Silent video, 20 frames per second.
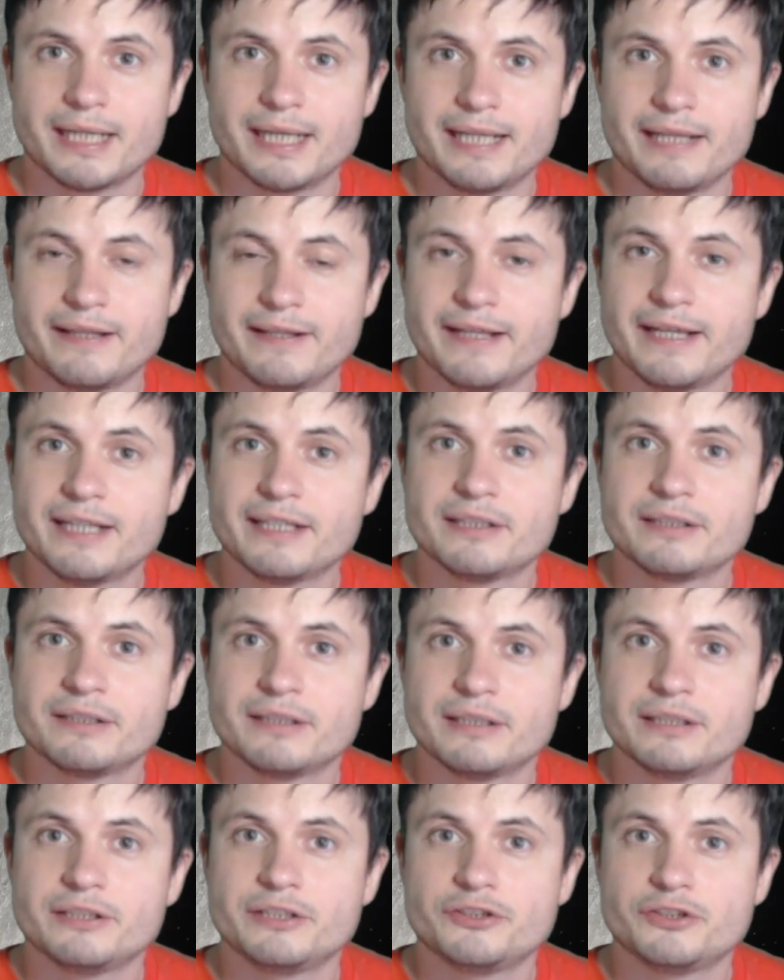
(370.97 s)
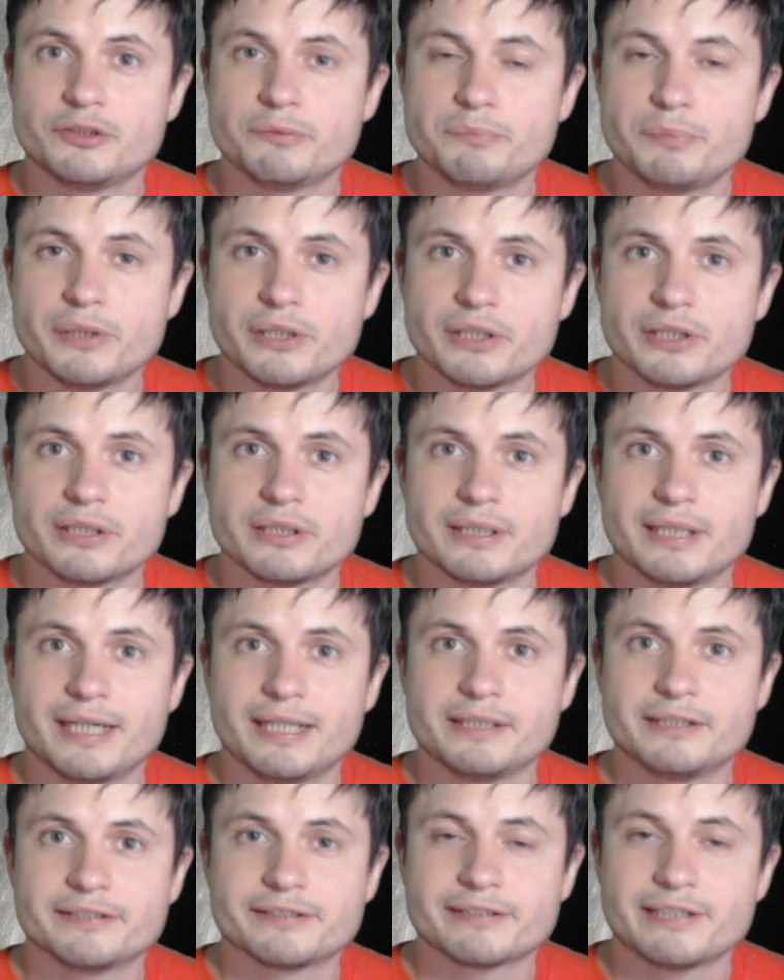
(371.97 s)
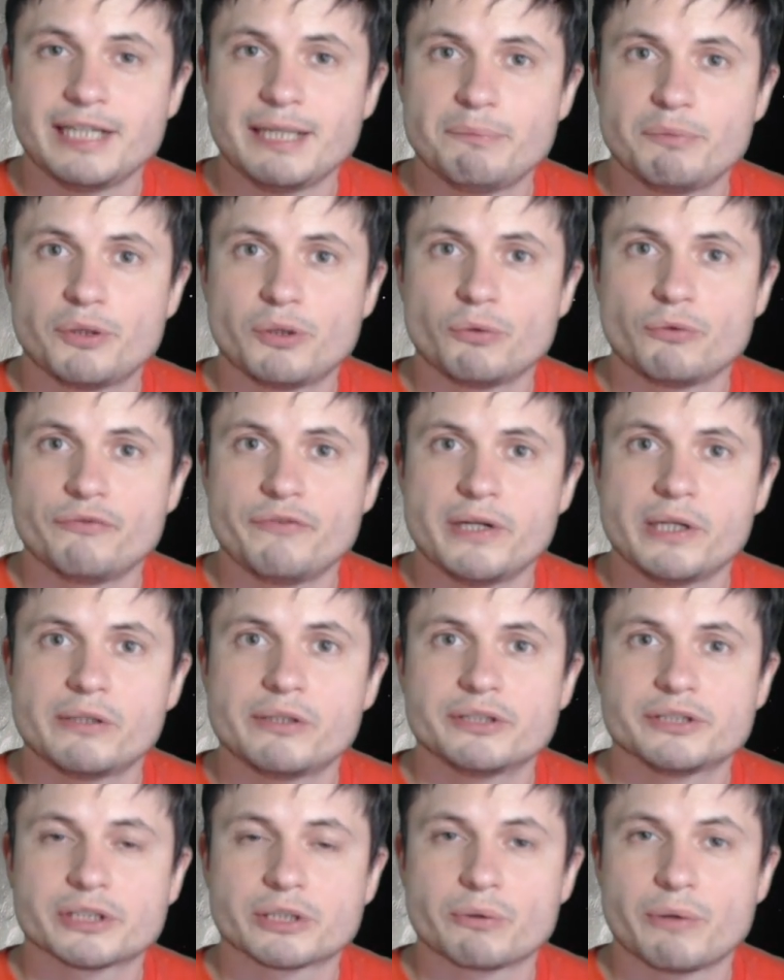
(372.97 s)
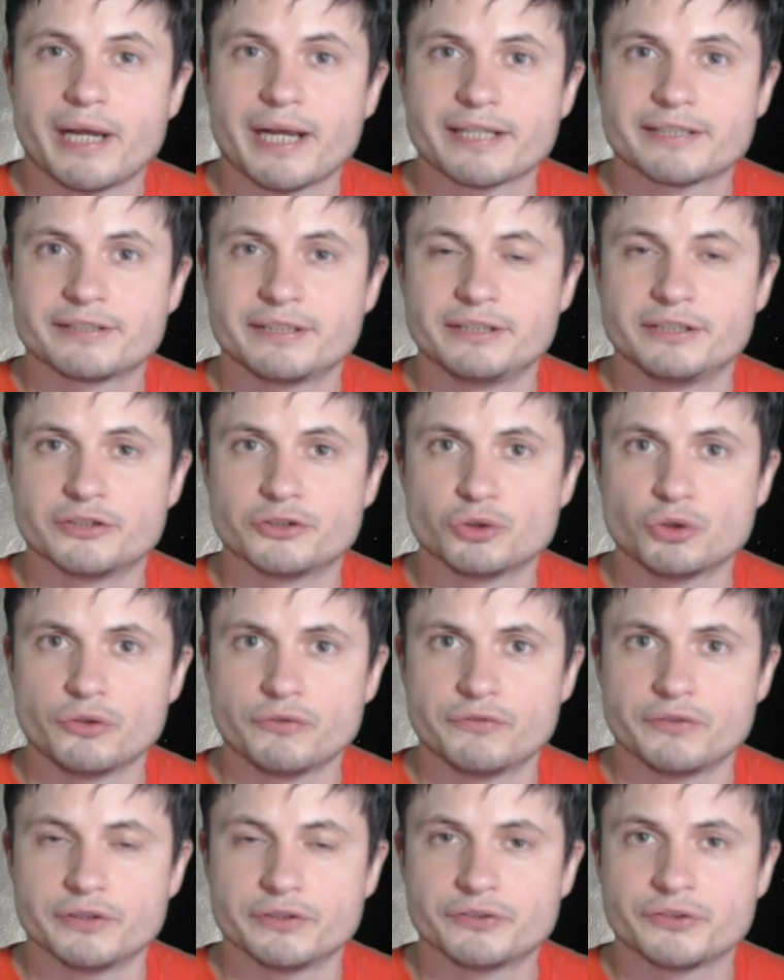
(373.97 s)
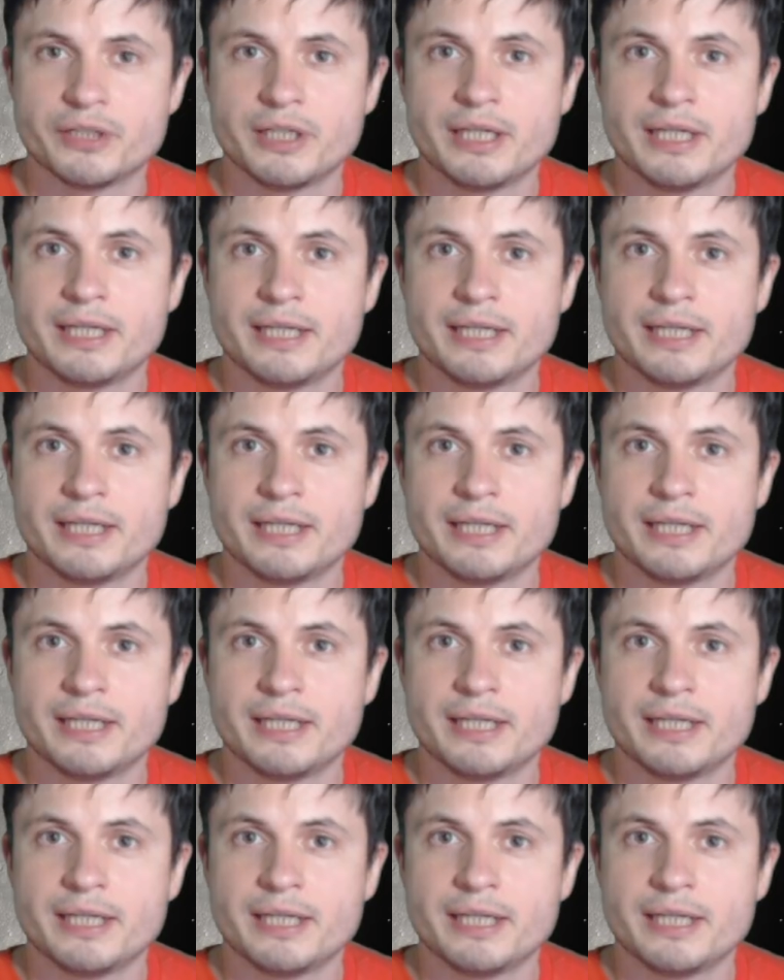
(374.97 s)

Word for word: and then disappear and escape through various cracks in the surface,